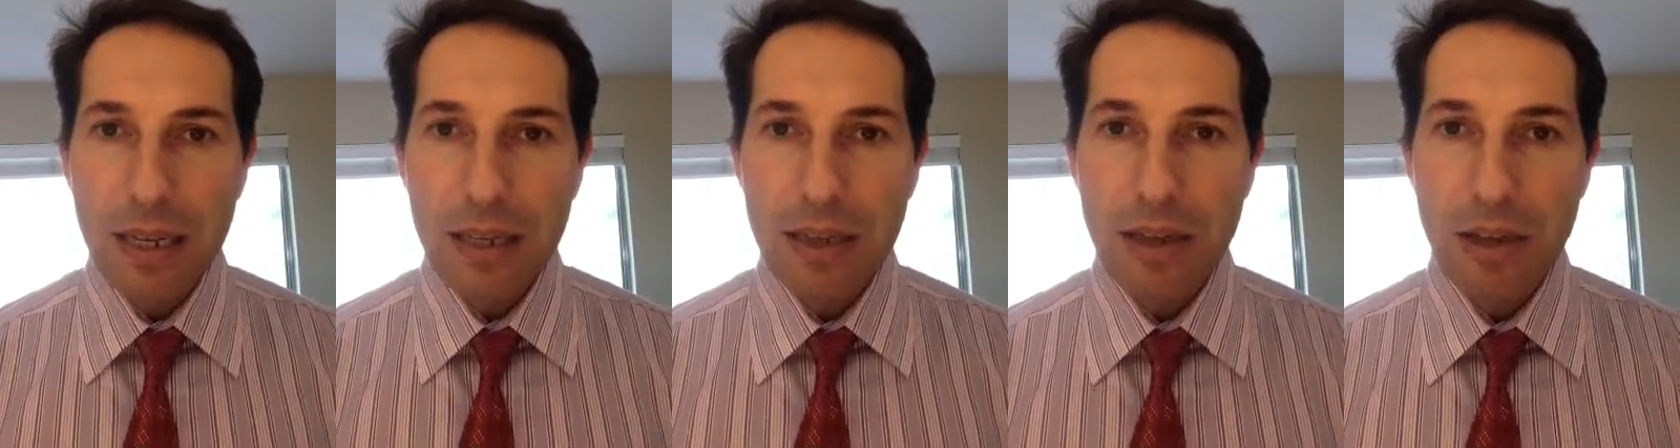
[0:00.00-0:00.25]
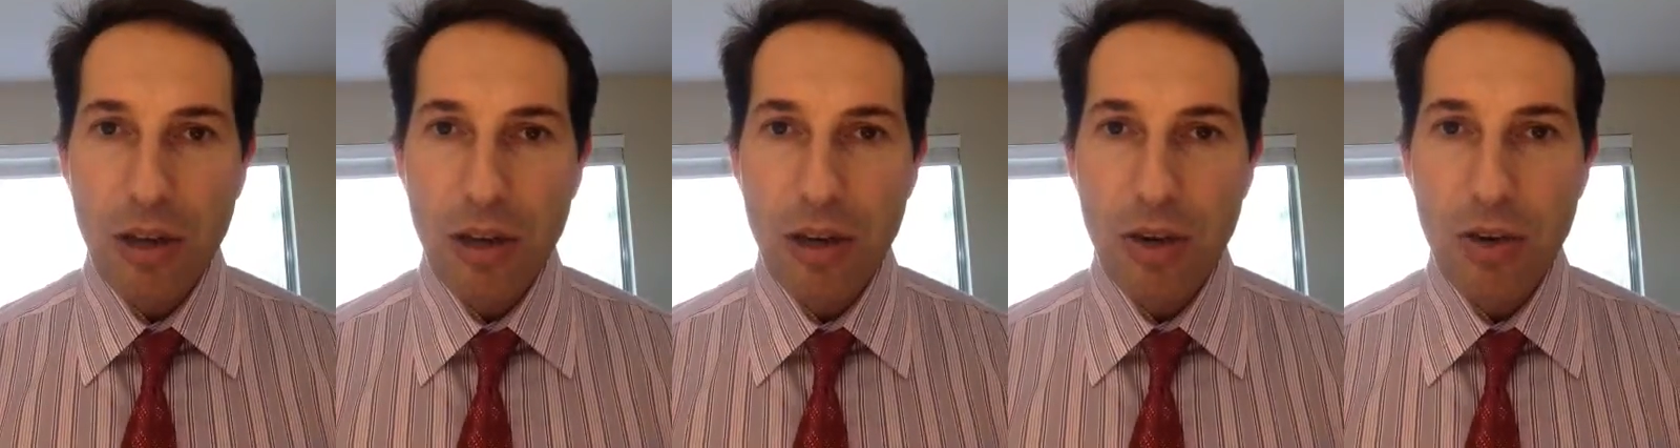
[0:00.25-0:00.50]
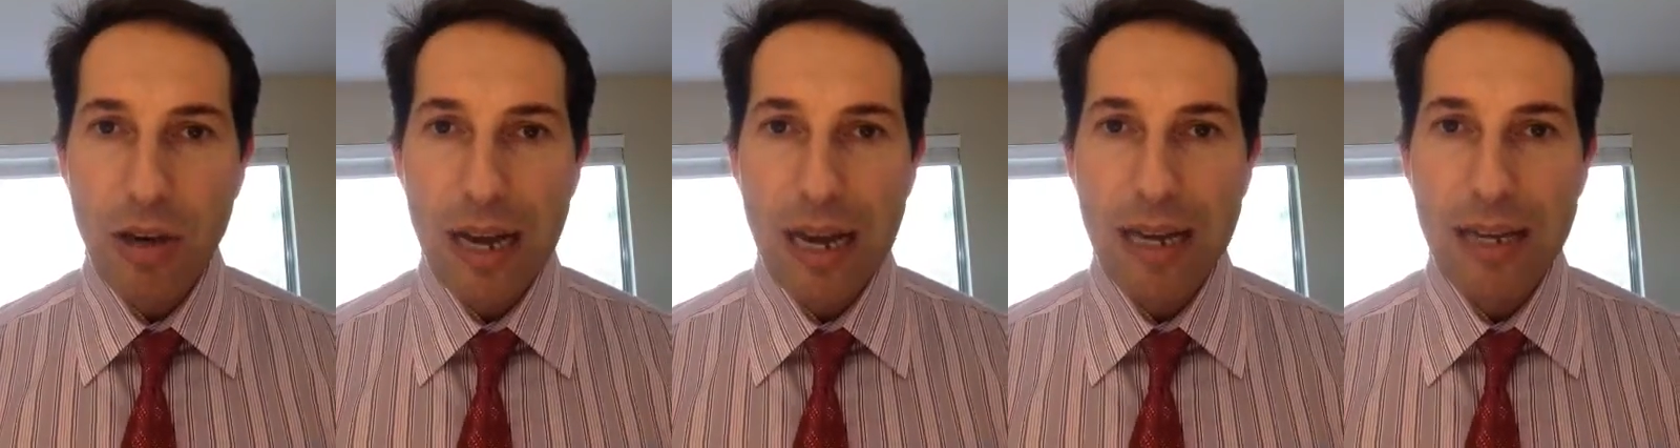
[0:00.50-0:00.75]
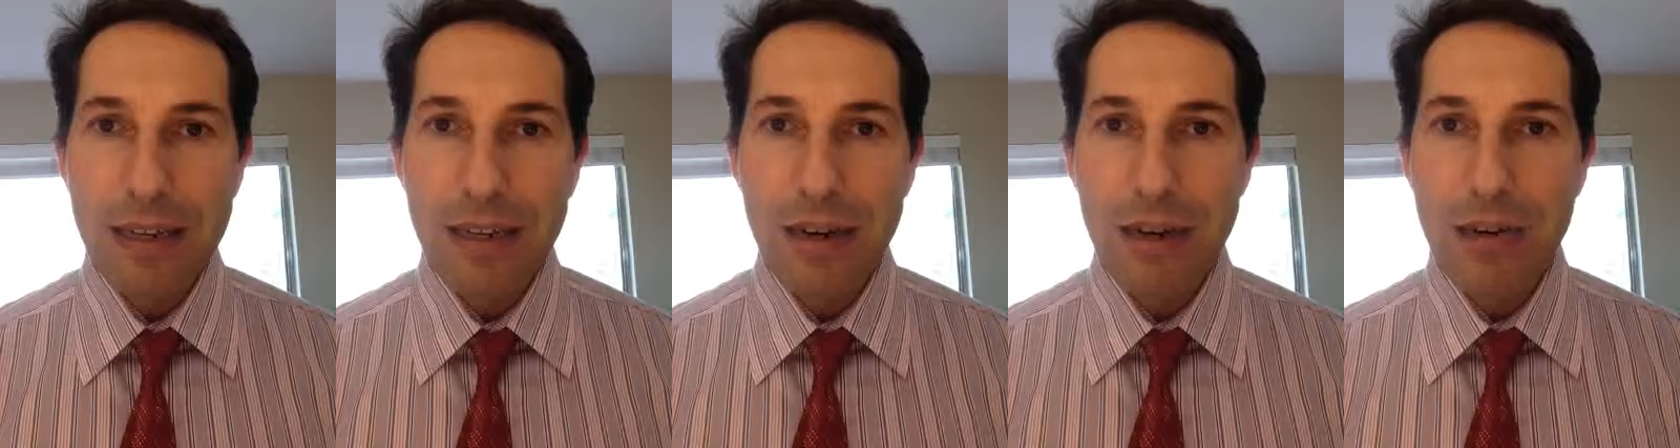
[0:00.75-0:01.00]
So I
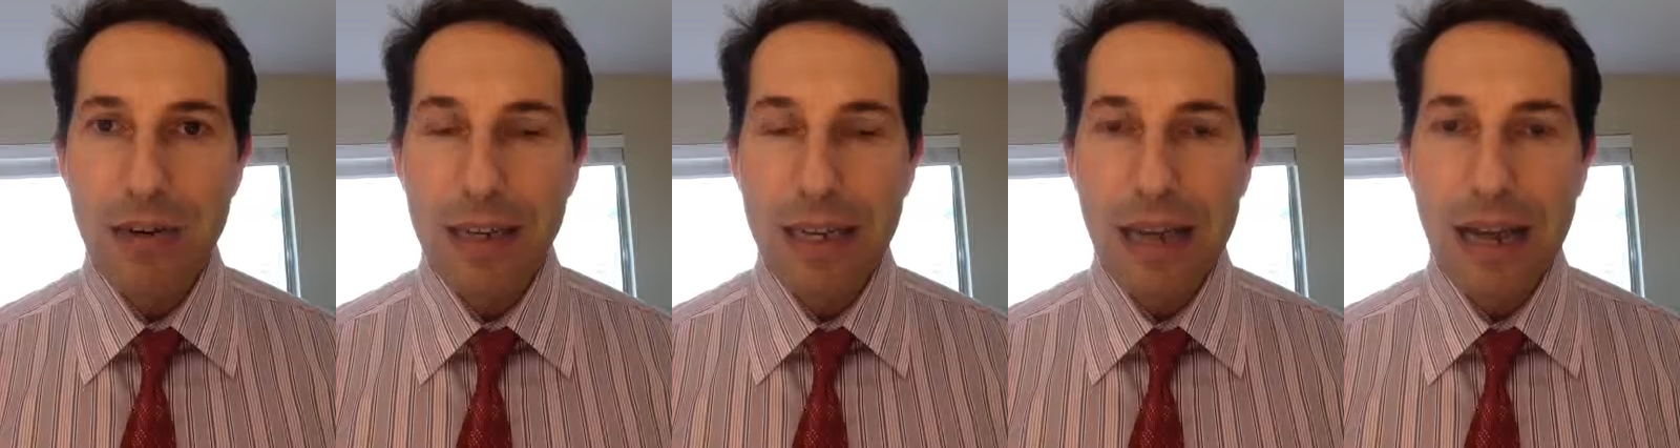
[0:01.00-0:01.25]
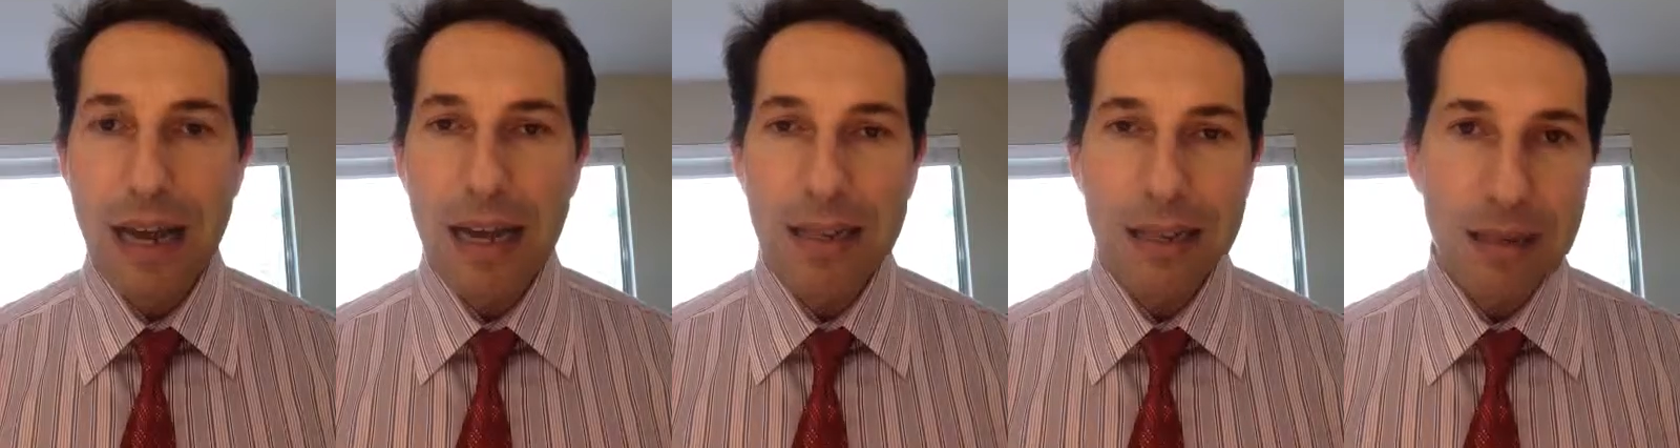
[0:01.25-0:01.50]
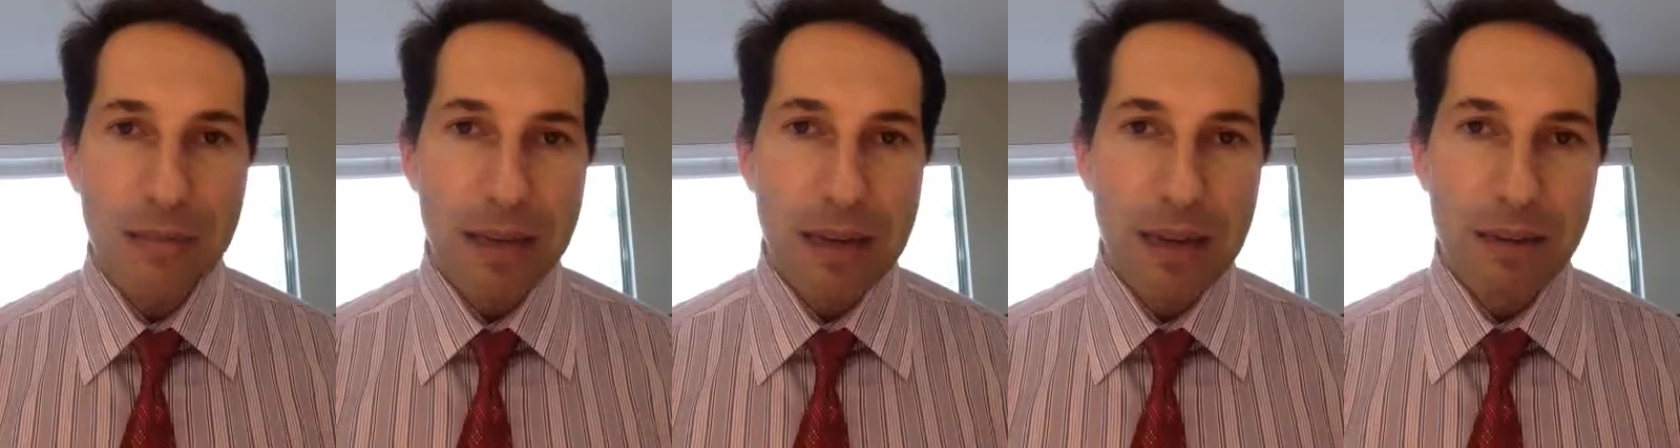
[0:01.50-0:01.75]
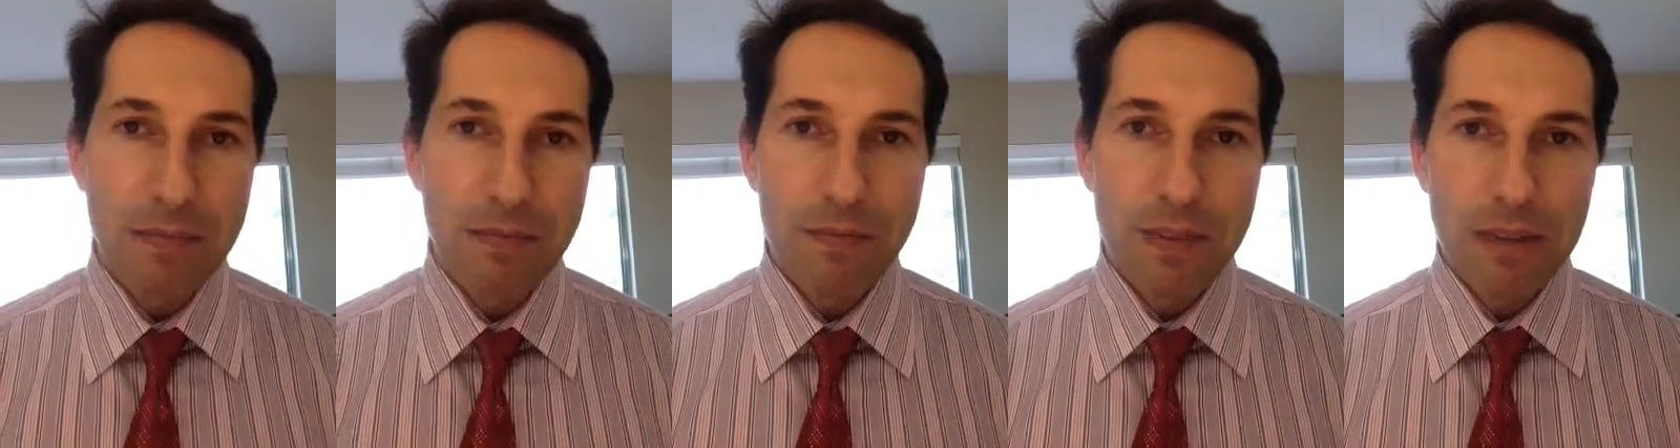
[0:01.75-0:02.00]
had already gotten
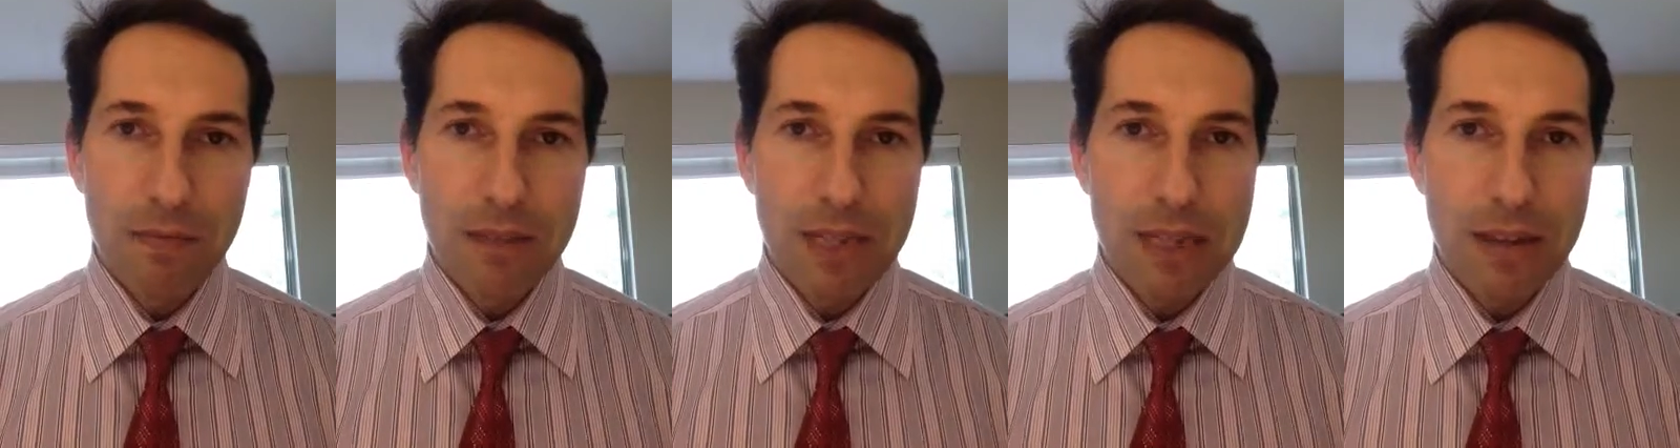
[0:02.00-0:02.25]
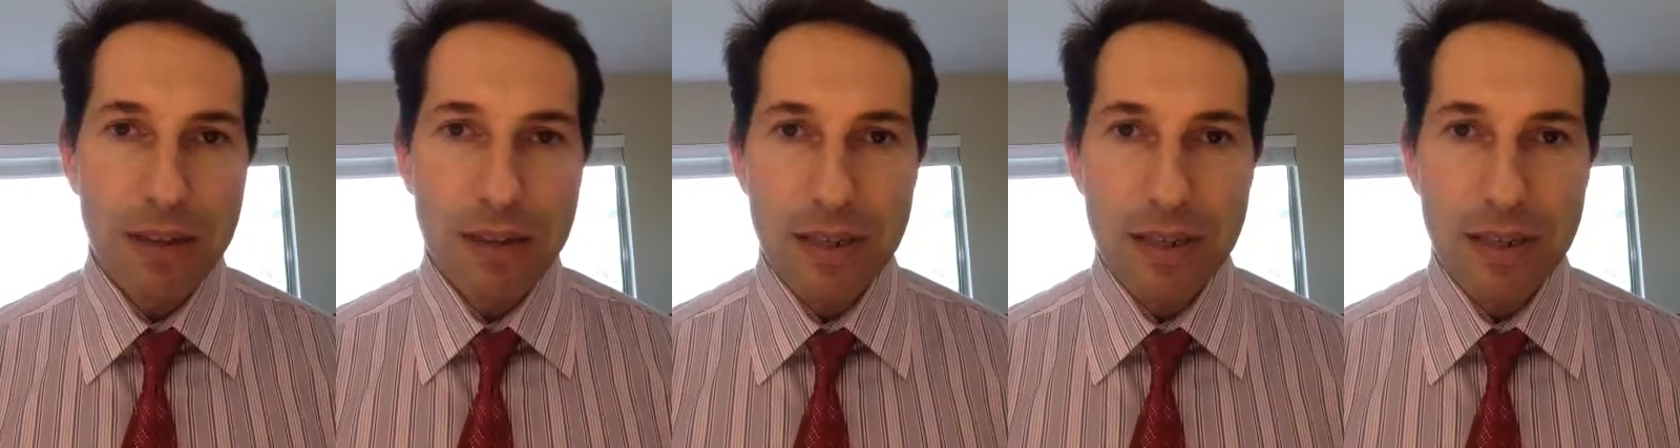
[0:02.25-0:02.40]
about 15